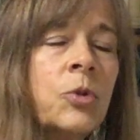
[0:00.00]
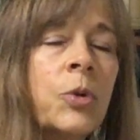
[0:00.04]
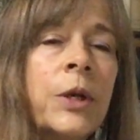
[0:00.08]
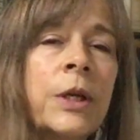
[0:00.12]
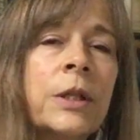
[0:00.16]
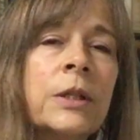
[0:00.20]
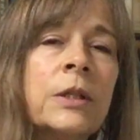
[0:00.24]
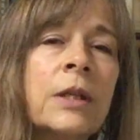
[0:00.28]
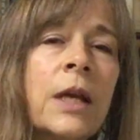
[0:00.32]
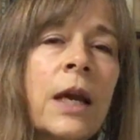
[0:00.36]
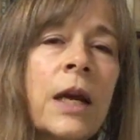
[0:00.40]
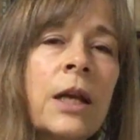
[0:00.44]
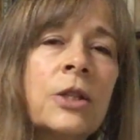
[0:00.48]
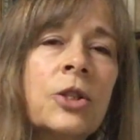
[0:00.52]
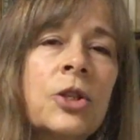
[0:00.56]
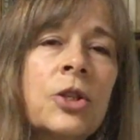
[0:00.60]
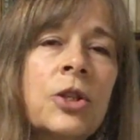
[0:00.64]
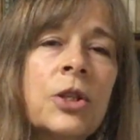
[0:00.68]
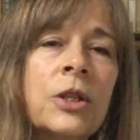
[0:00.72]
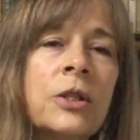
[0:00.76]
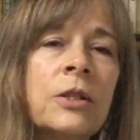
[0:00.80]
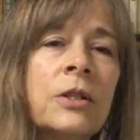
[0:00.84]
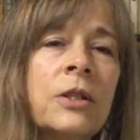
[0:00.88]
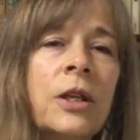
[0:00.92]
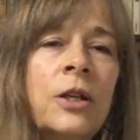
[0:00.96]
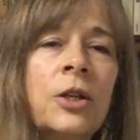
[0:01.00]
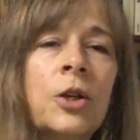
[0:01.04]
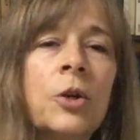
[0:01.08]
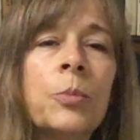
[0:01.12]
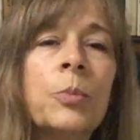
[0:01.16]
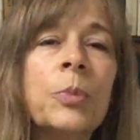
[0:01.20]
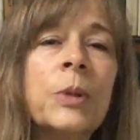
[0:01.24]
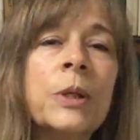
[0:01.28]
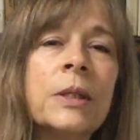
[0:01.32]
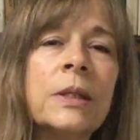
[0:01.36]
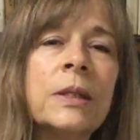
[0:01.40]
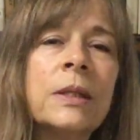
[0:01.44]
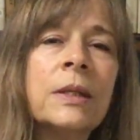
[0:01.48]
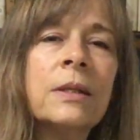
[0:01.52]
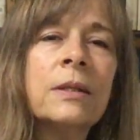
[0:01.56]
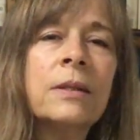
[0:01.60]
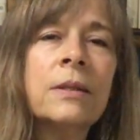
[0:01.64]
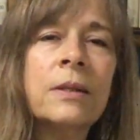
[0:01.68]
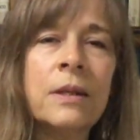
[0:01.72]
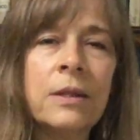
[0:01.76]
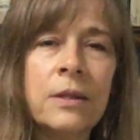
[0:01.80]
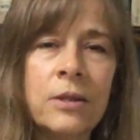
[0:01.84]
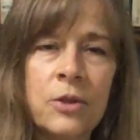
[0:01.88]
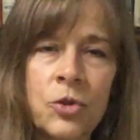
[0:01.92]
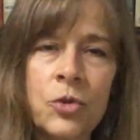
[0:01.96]
transactions and your business
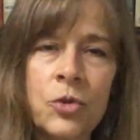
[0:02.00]
is